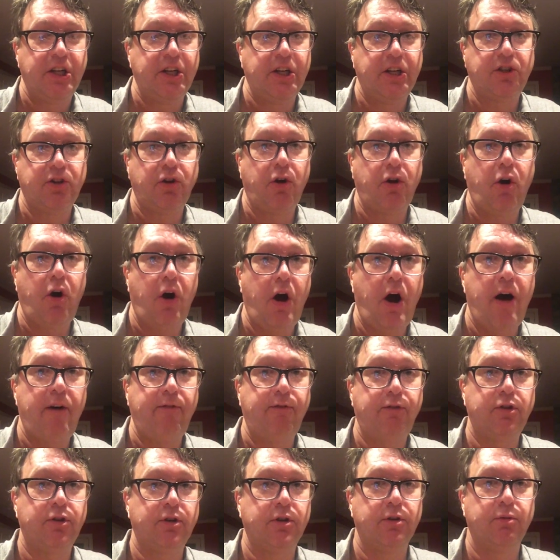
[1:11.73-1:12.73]
It's
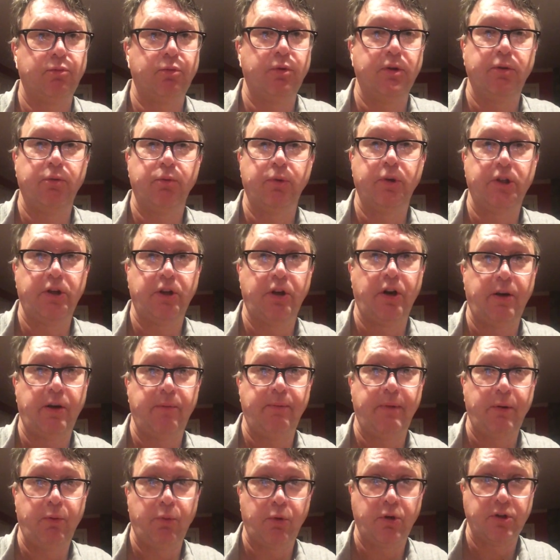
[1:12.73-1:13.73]
awful. I wouldn't wish it on
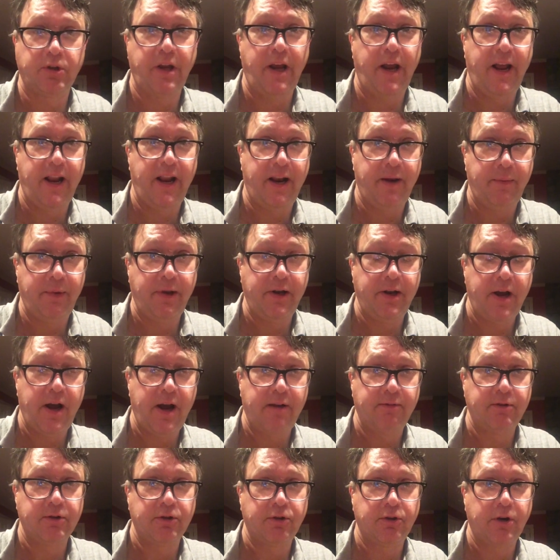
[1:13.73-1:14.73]
my worst enemy to
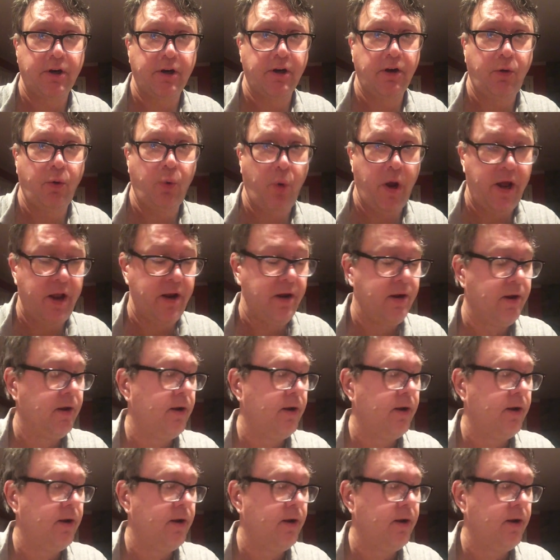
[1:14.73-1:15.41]
have to try to quit.